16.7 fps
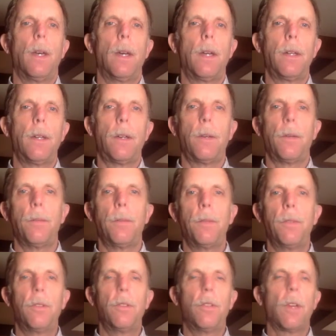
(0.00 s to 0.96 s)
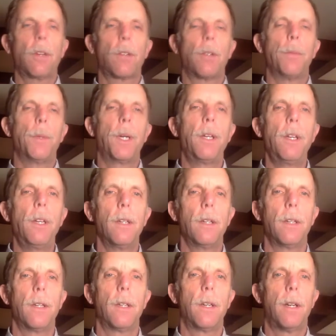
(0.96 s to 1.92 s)
Hi there, this is Dr. Enbody.
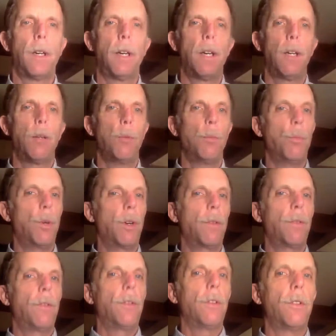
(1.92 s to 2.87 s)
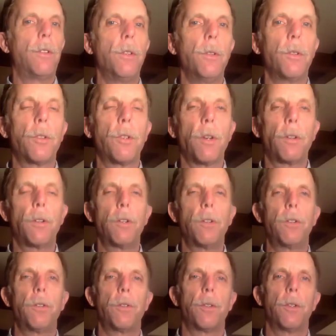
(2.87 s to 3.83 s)
I am one of the two
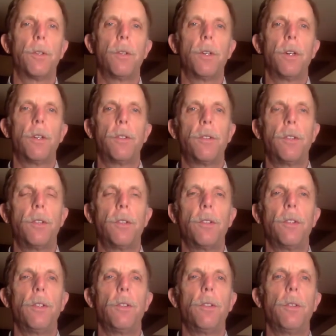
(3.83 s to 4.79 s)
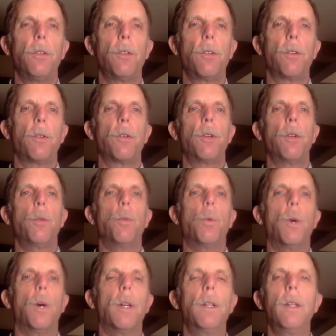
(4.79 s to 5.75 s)
instructors for uh, CSE
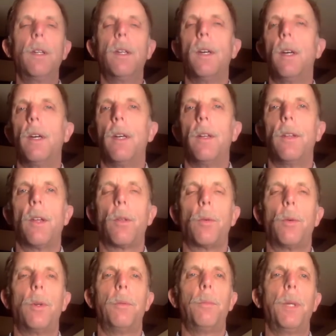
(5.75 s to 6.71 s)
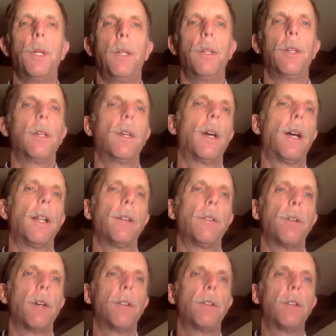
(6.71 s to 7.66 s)
231, the other one being
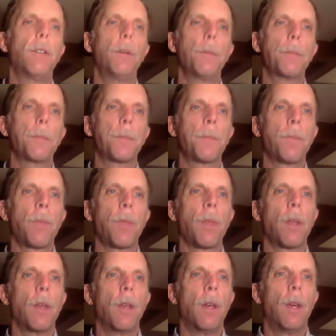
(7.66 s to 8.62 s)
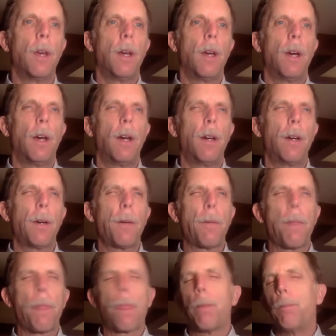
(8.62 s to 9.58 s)
Ali Raza. Uh,
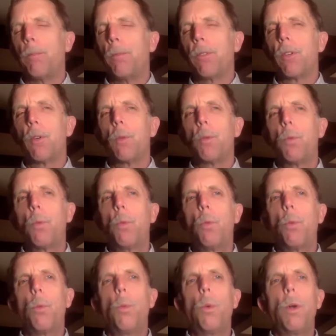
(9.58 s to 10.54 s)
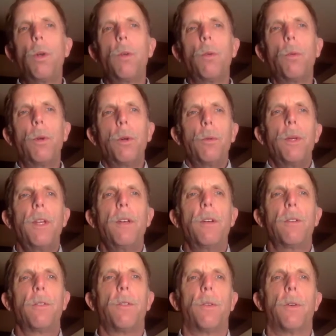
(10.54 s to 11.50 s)
so what, what are we
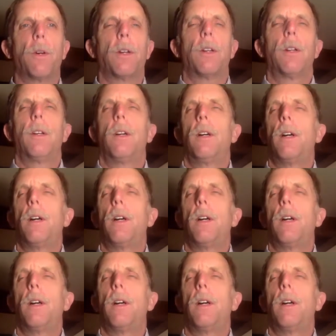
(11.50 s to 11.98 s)
here for?